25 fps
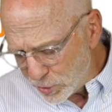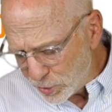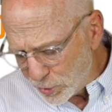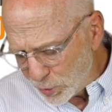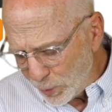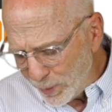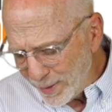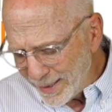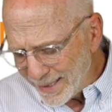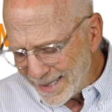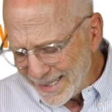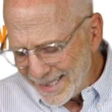
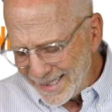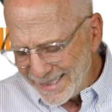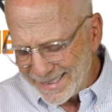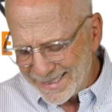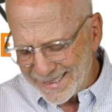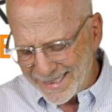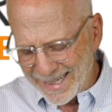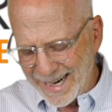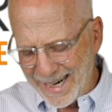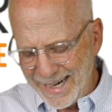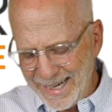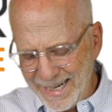two of these
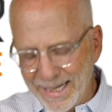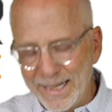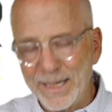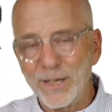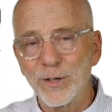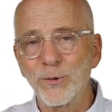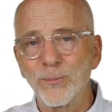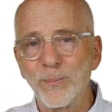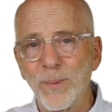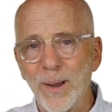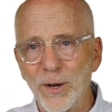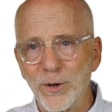tiny
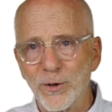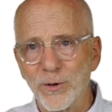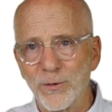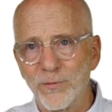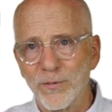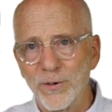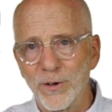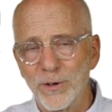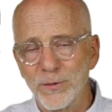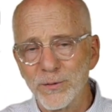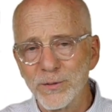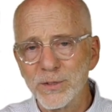little
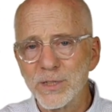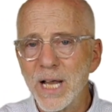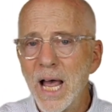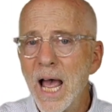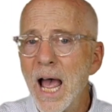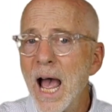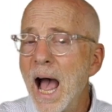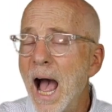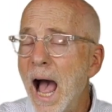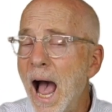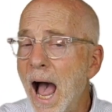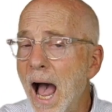microphones,
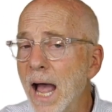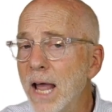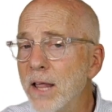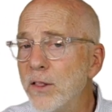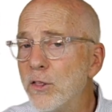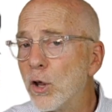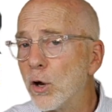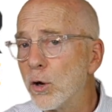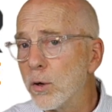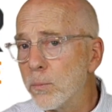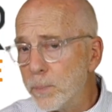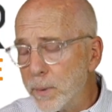I
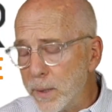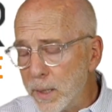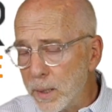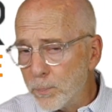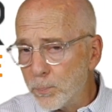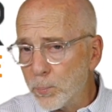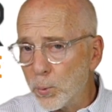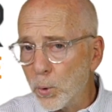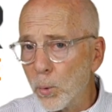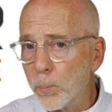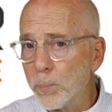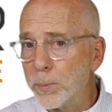thought it'd be
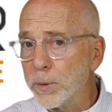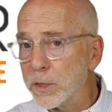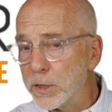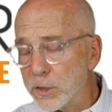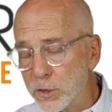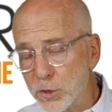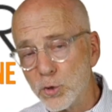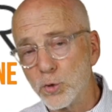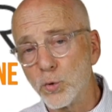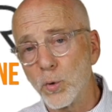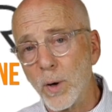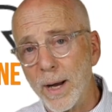appropriate to
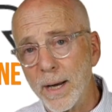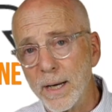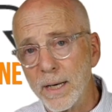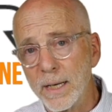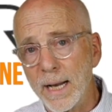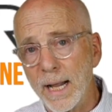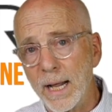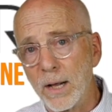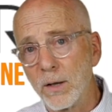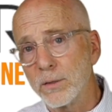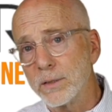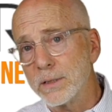try it
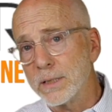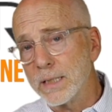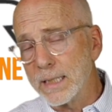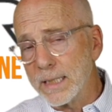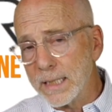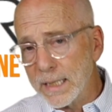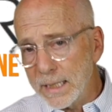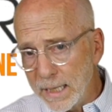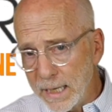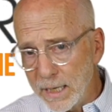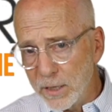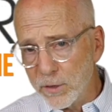out in
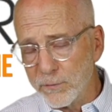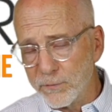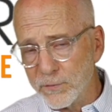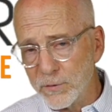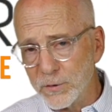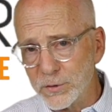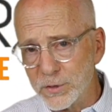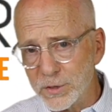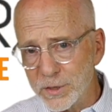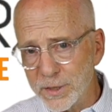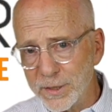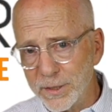an
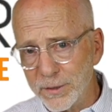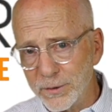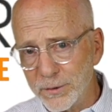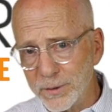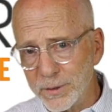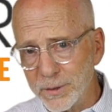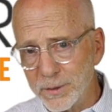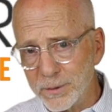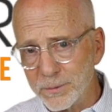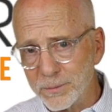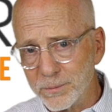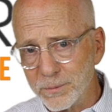interview
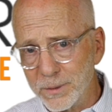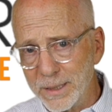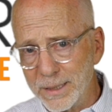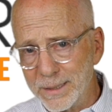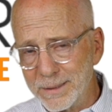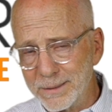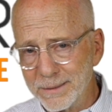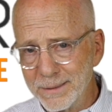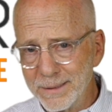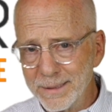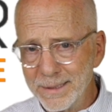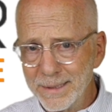scenario.
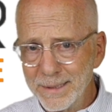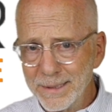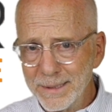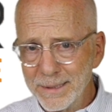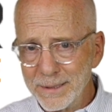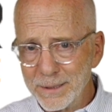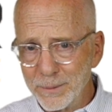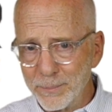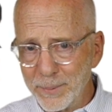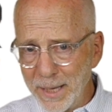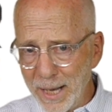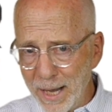Well,
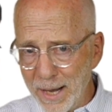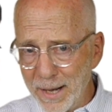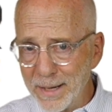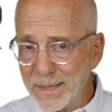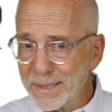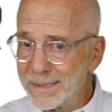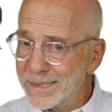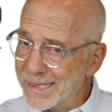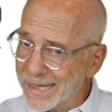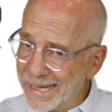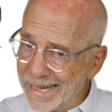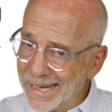to be
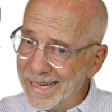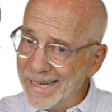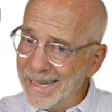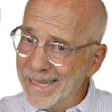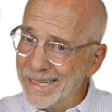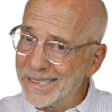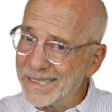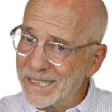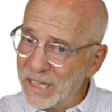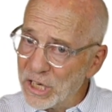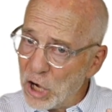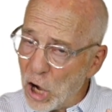honest,
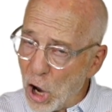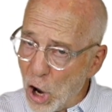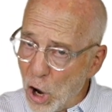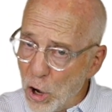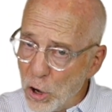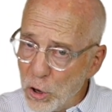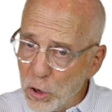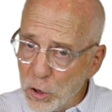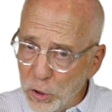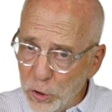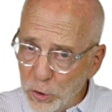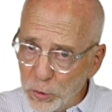it's an
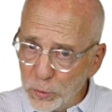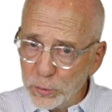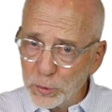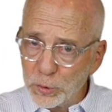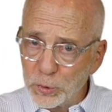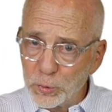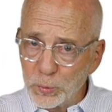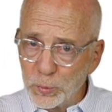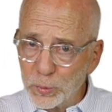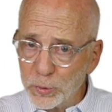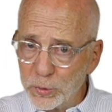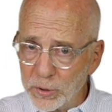
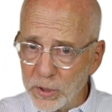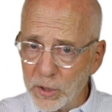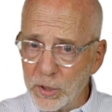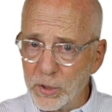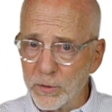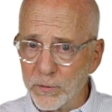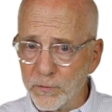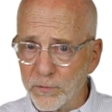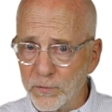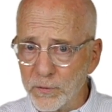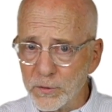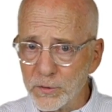unusual
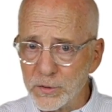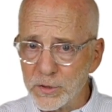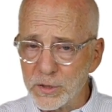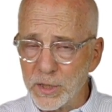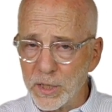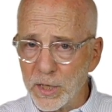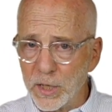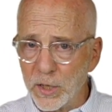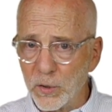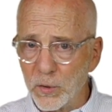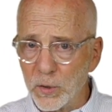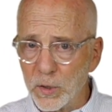interview
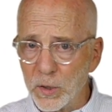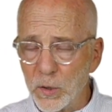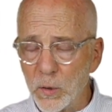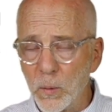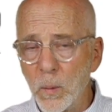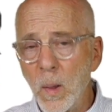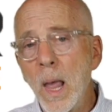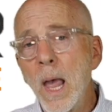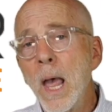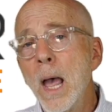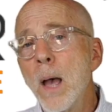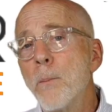scenario,
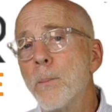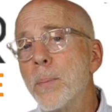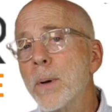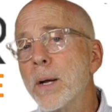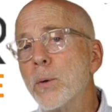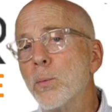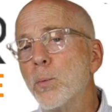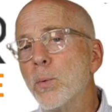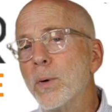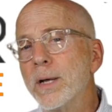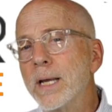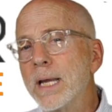but
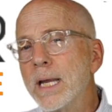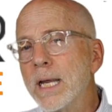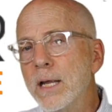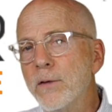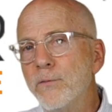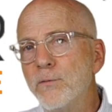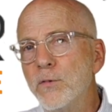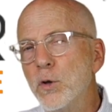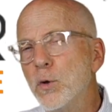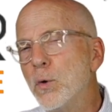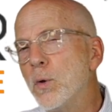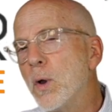it will
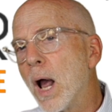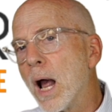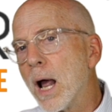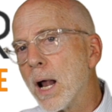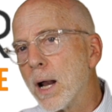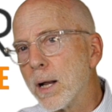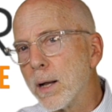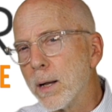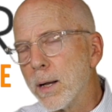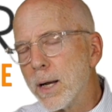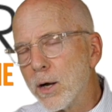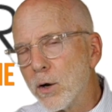give you a
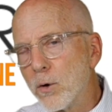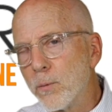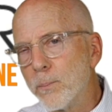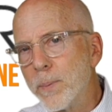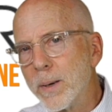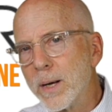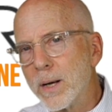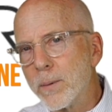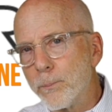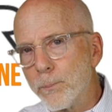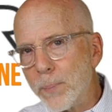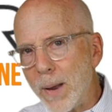little
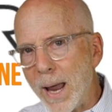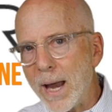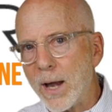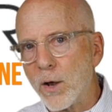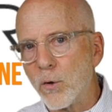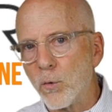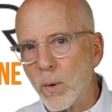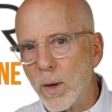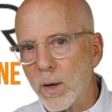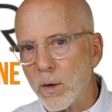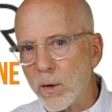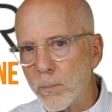bit of
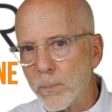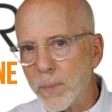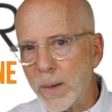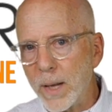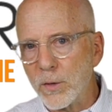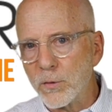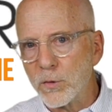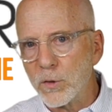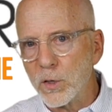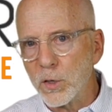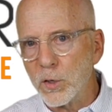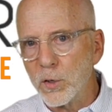background
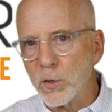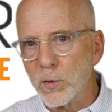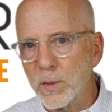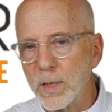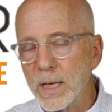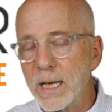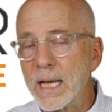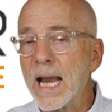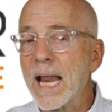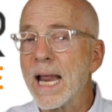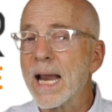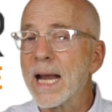about the
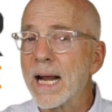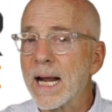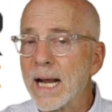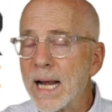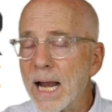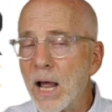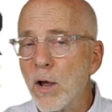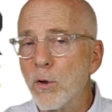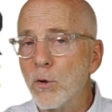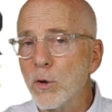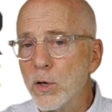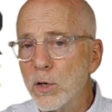unit and
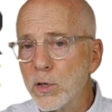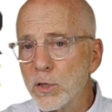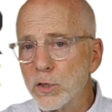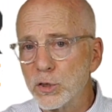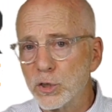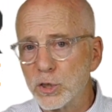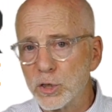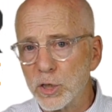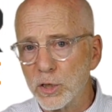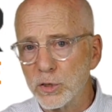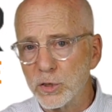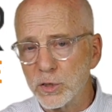allow you to
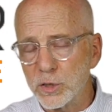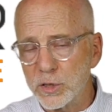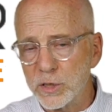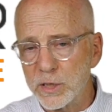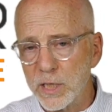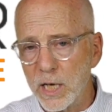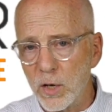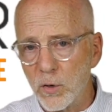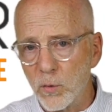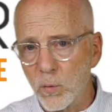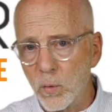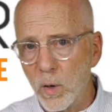judge the
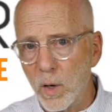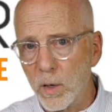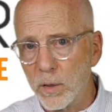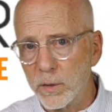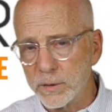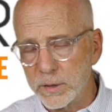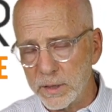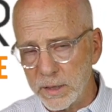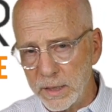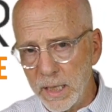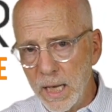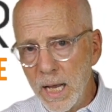sound
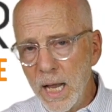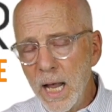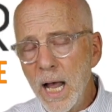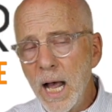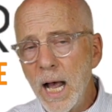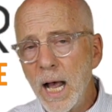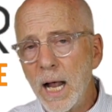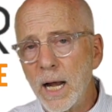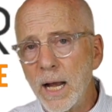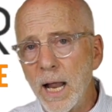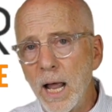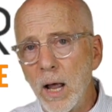quality.
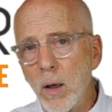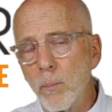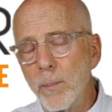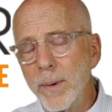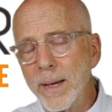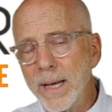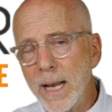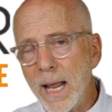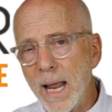Allow me to